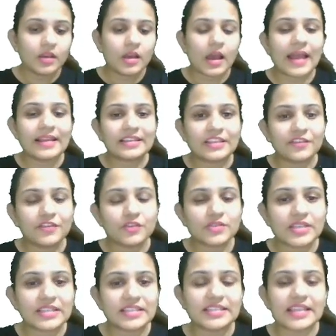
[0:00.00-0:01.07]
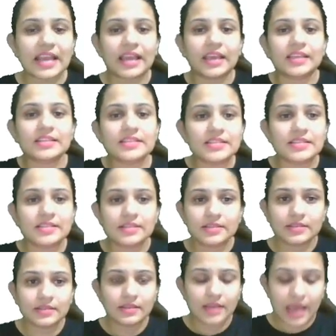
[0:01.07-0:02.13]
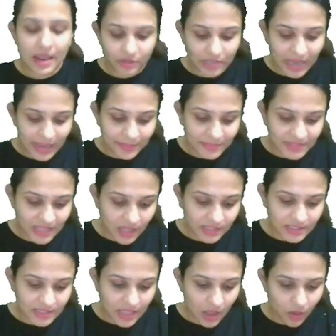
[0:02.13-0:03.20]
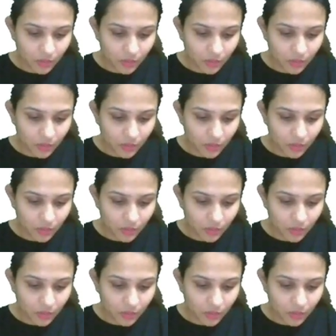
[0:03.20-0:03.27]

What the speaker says: I'll give you 60 seconds and the time starts now.